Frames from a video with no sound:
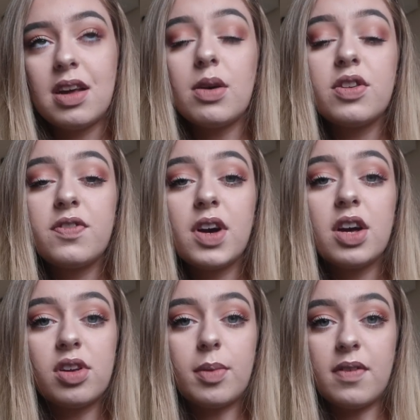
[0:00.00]
That was the
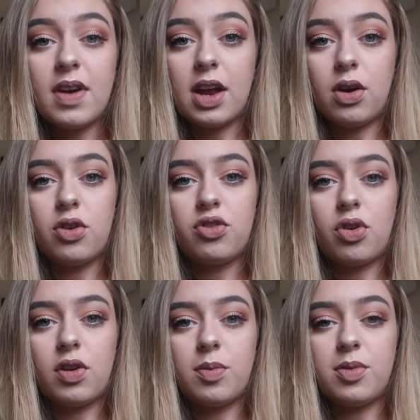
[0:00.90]
first time I'd ever had a hot
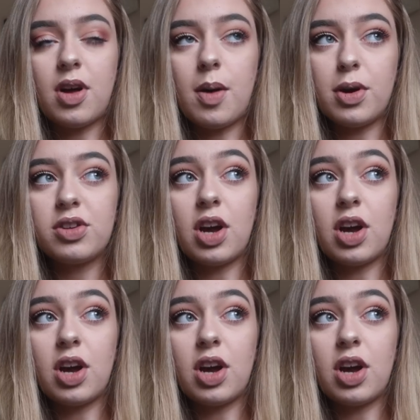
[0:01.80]
chocolate from Starbucks.